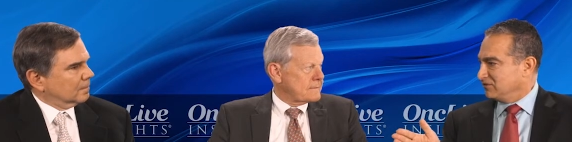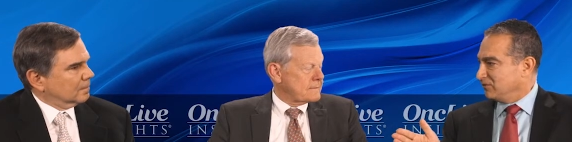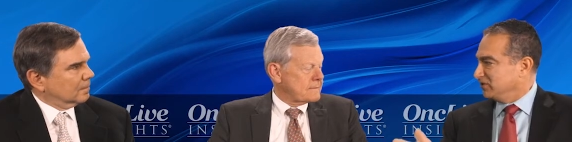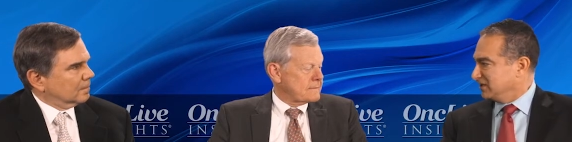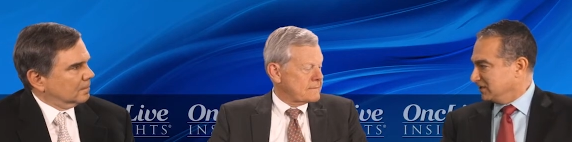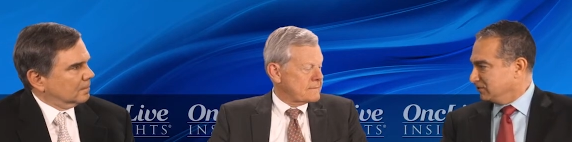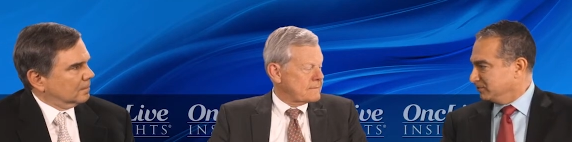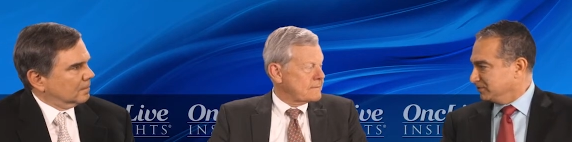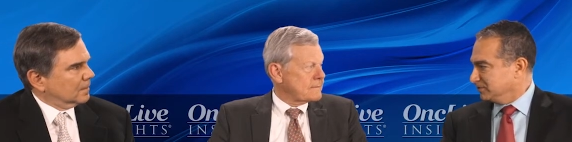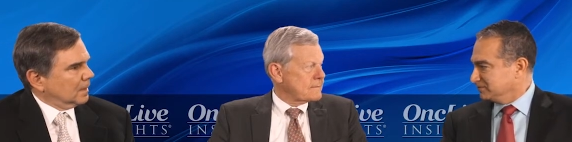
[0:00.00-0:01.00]
Speaker 1: that we can
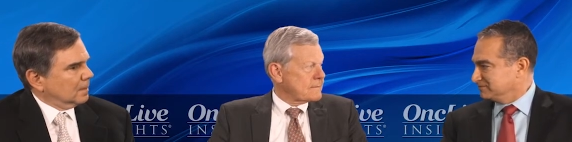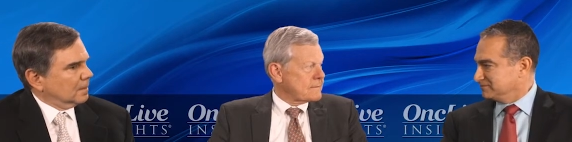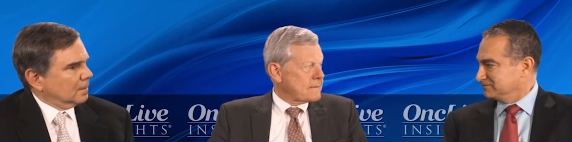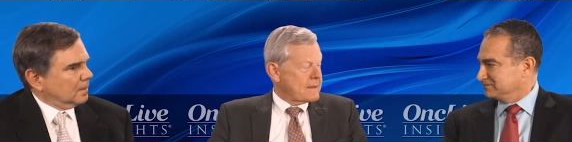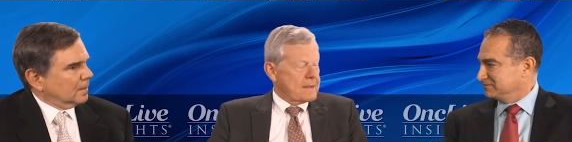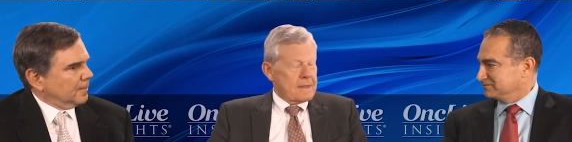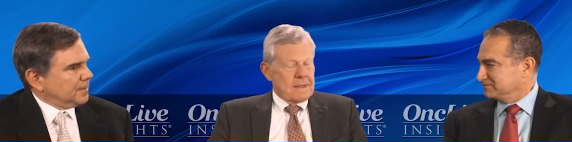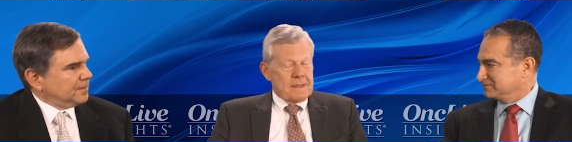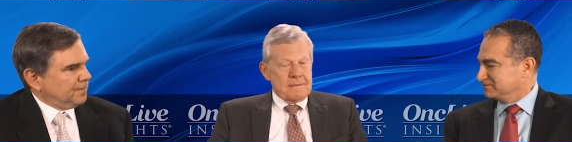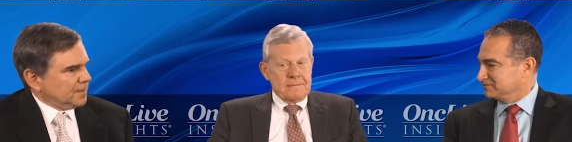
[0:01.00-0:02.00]
help.
Speaker 2: I
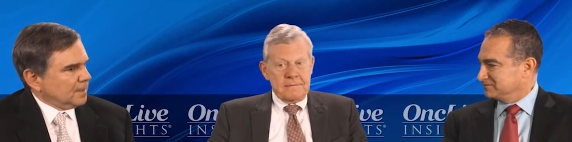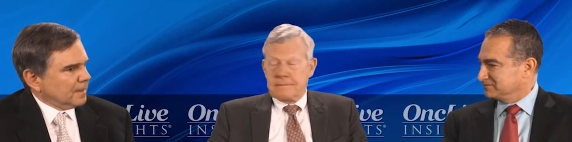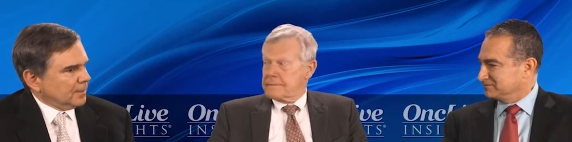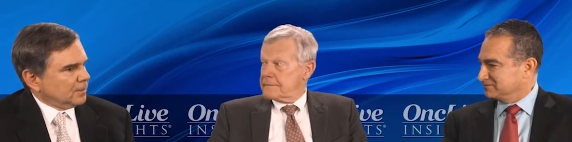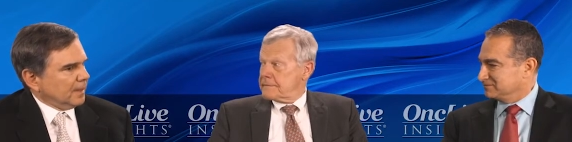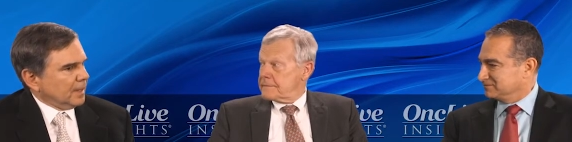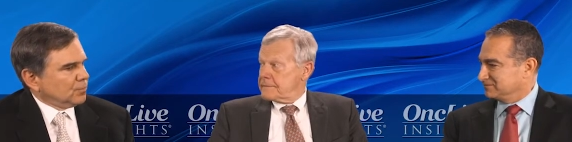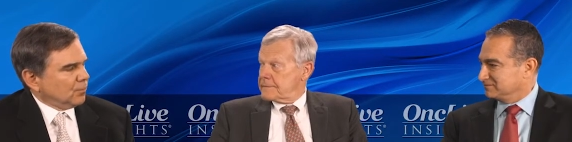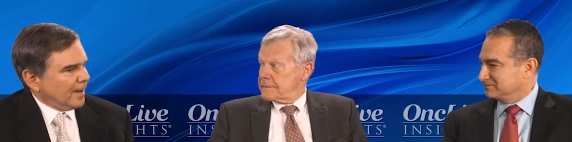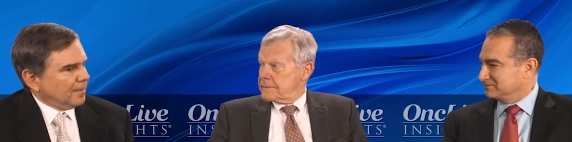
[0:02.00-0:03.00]
mean, it's physiological
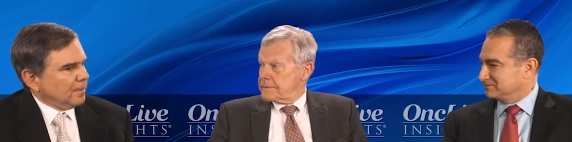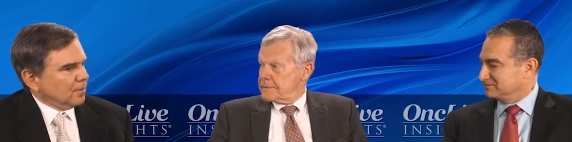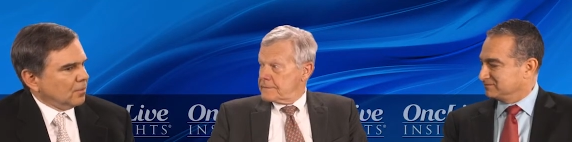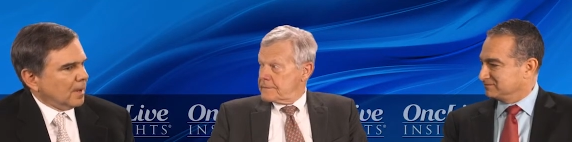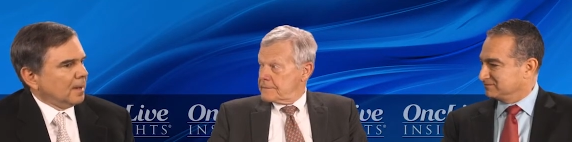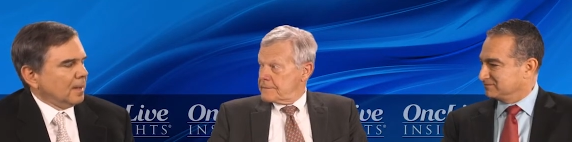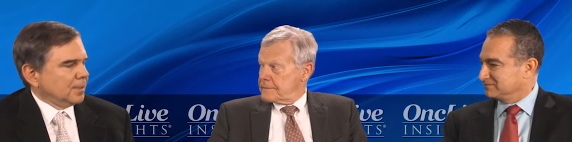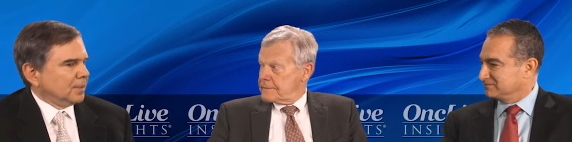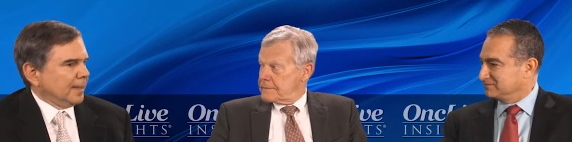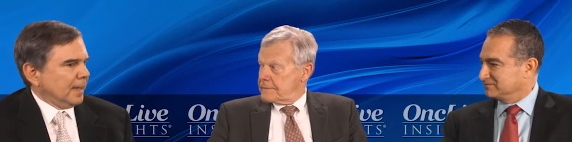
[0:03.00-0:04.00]
age rather than
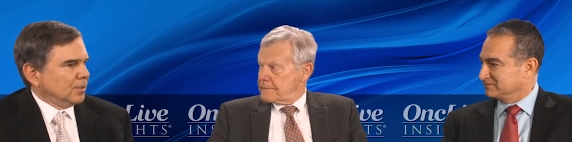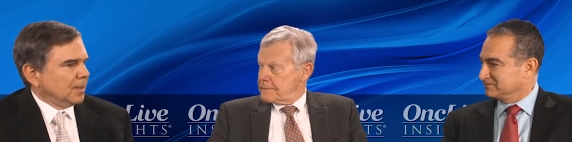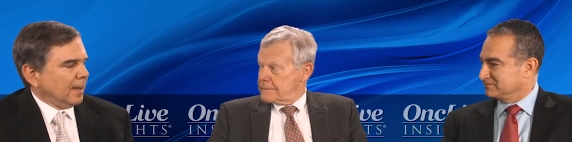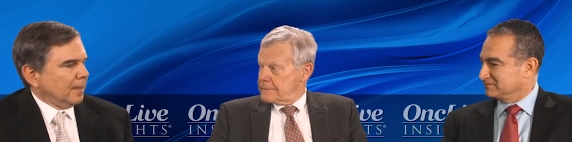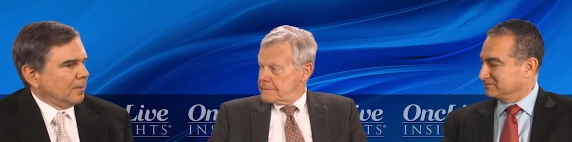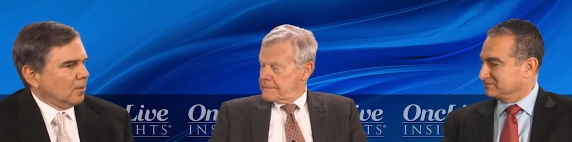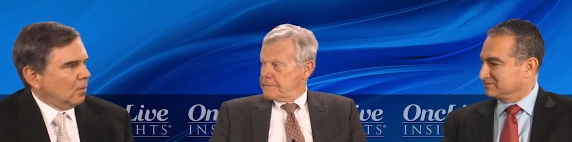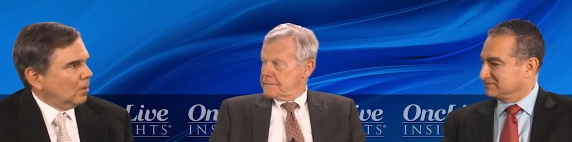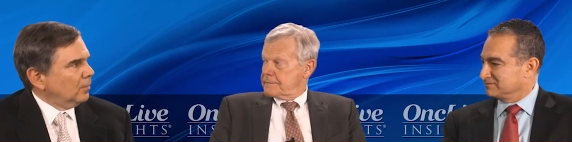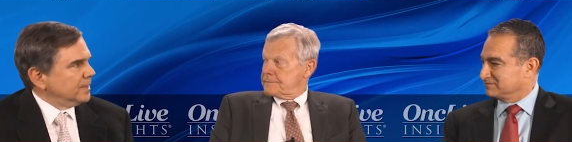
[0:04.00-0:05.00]
chronological age, and there
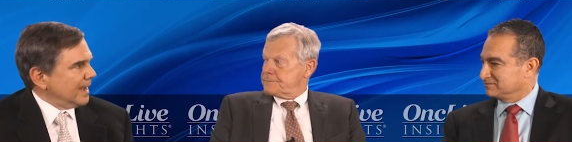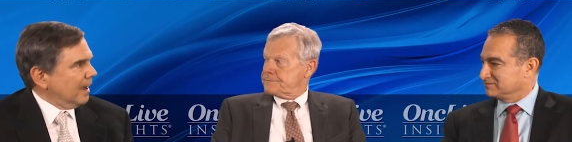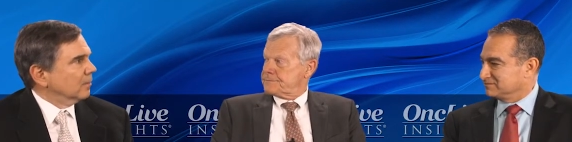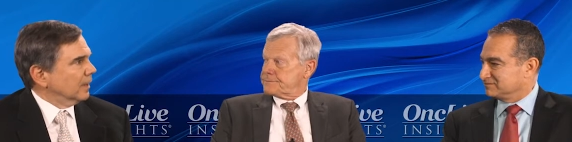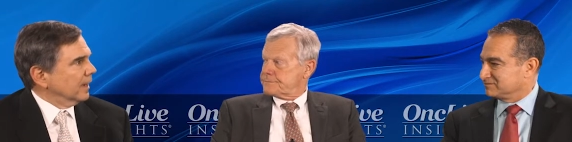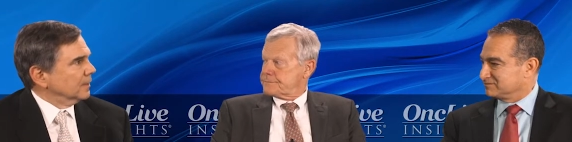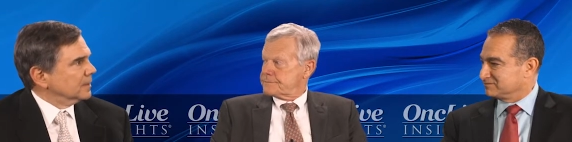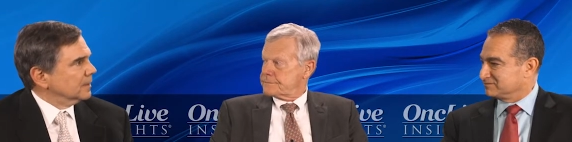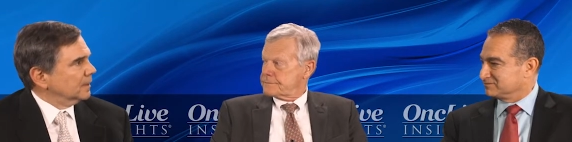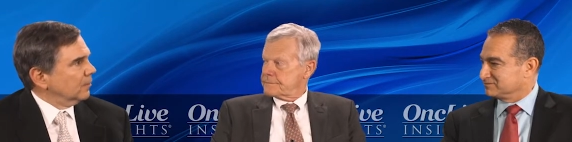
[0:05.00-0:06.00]
are always
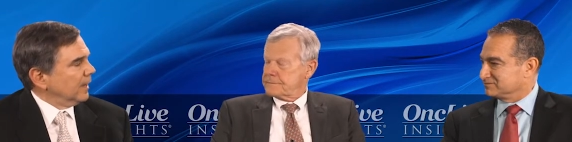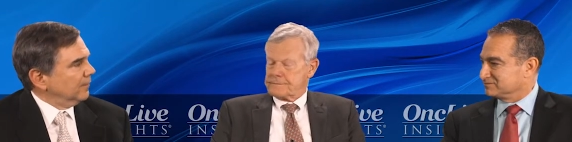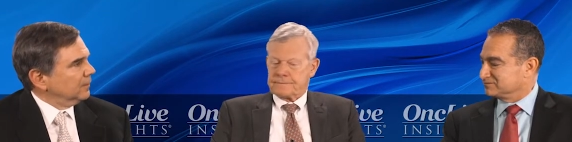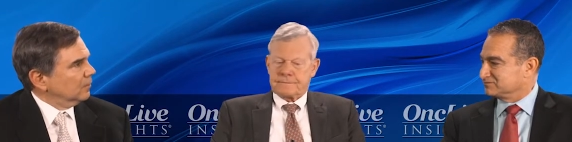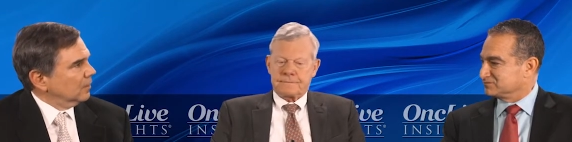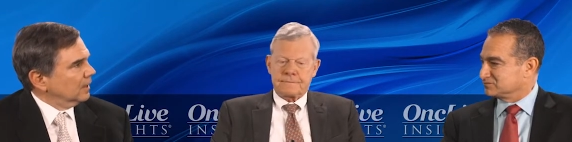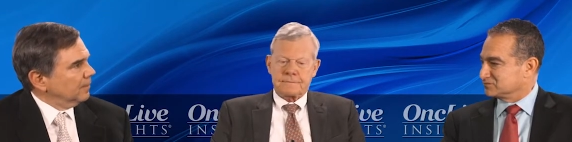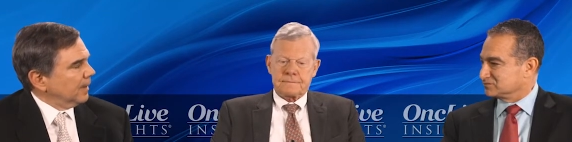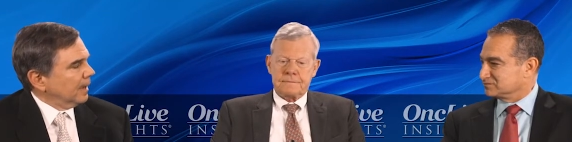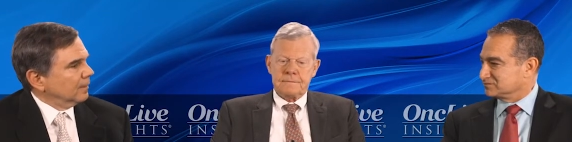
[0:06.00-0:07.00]
outliers that we have to
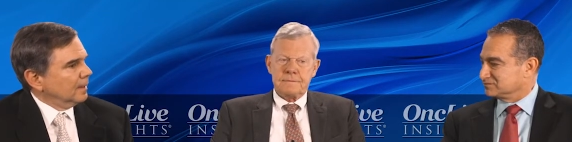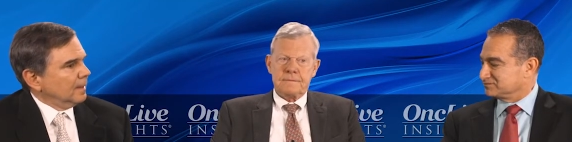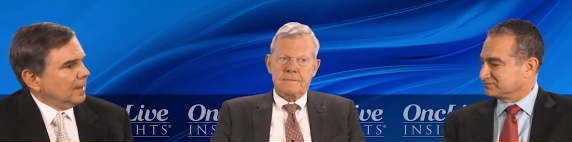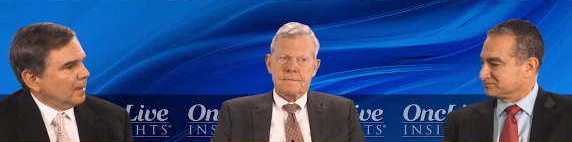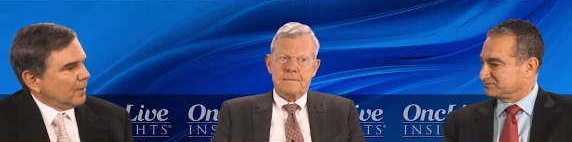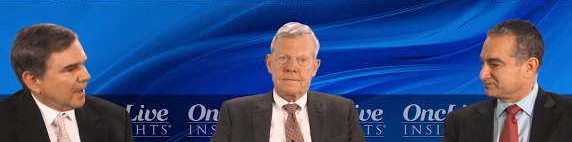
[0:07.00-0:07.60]
worry about. And